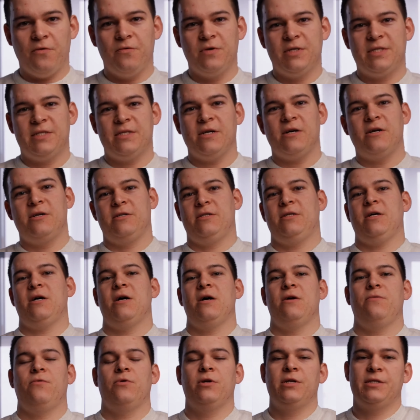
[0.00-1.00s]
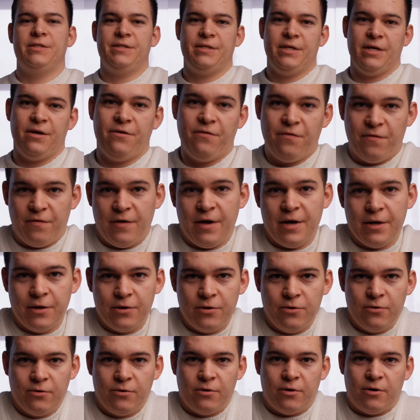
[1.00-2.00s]
we start, I wanna say
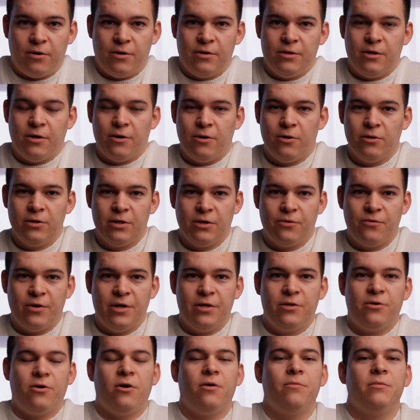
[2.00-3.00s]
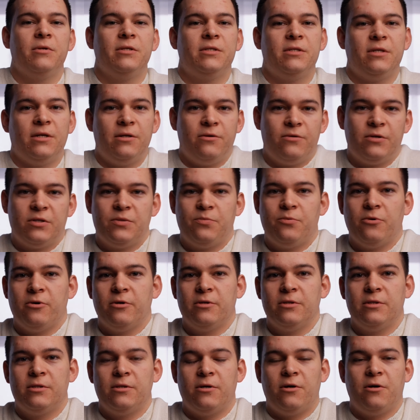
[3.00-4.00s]
thank you on all the great comments and
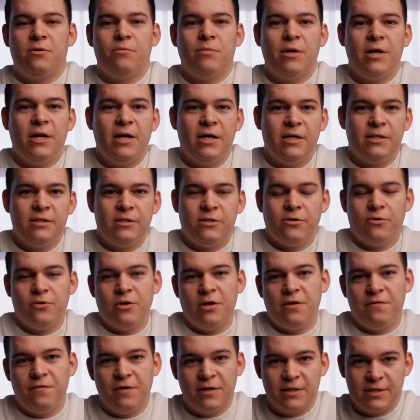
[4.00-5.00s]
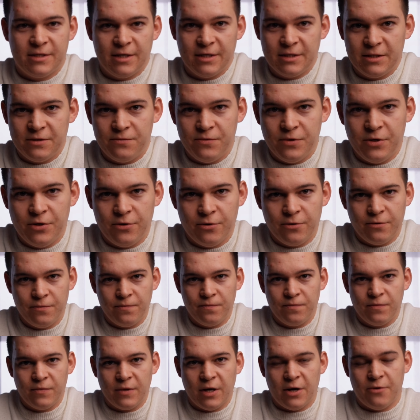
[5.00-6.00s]
response on my last Sony F X six video.
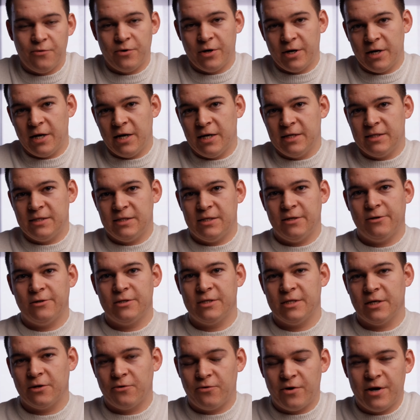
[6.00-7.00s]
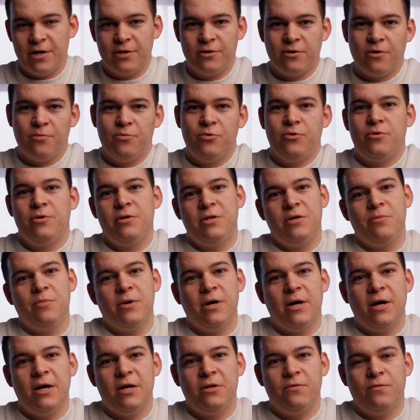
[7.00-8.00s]
I realized there's a great community
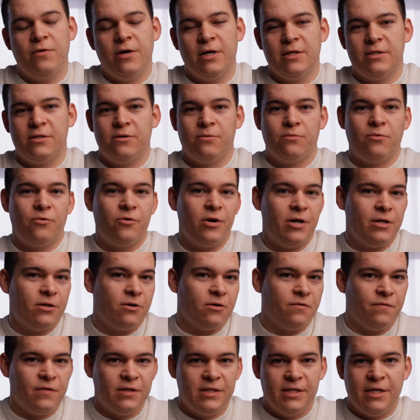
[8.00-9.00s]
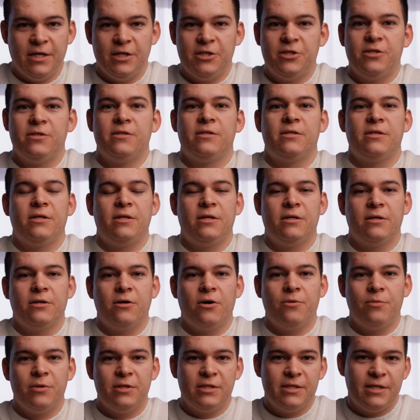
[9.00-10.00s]
behind. We had some great conversations in the
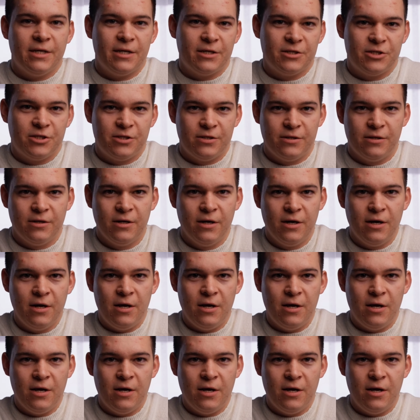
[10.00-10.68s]
comment section,